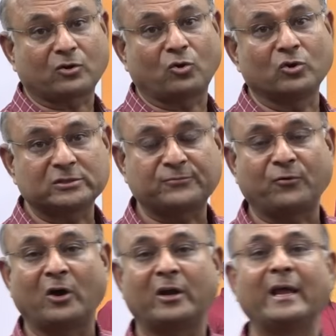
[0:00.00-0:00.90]
course
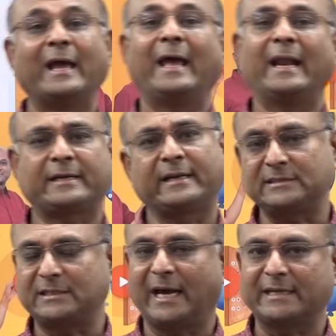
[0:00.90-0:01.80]
for
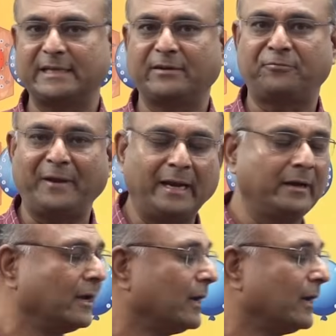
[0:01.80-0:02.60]
electric charge and field.